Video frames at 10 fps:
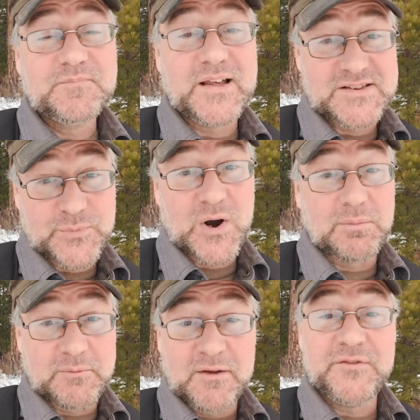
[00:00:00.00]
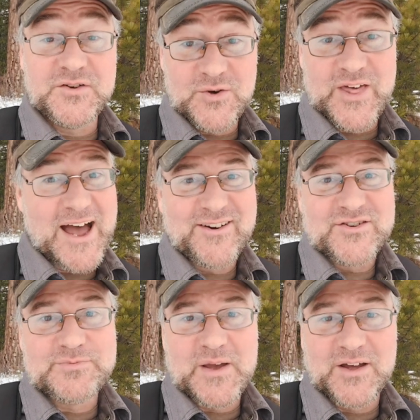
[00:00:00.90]
That's a problem. And if you do that, you're
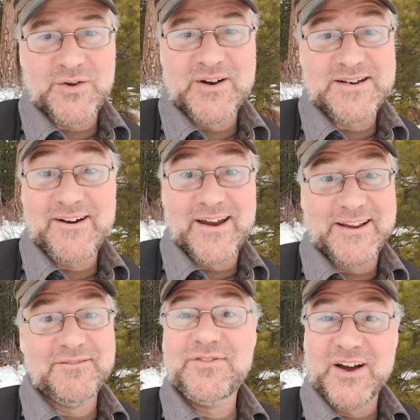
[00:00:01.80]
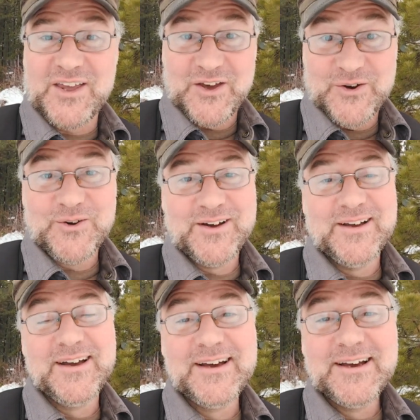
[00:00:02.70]
just being authoritarian and fuck you.
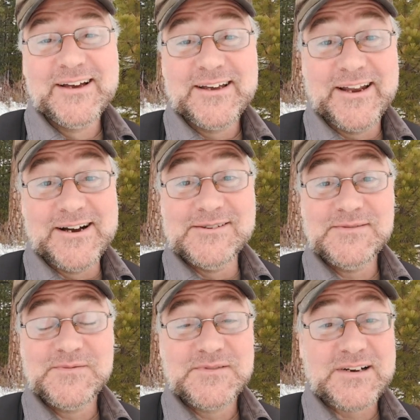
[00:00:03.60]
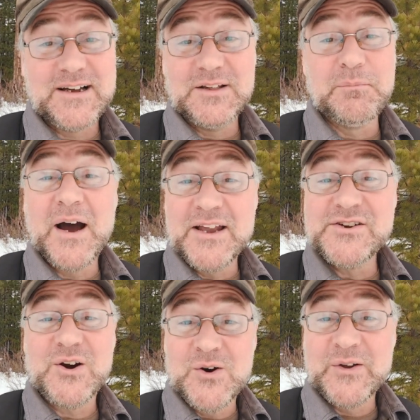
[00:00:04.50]
You know, mind
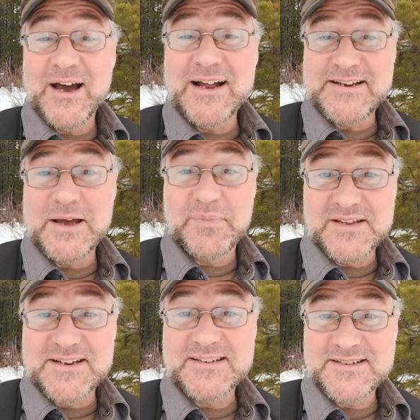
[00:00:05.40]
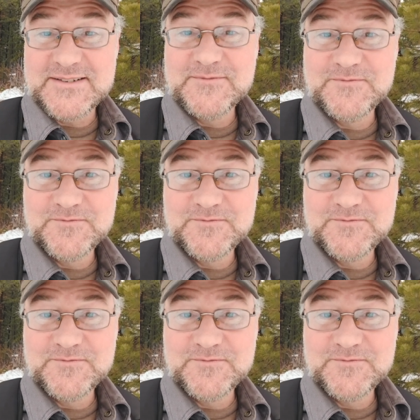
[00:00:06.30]
your own goddamn business.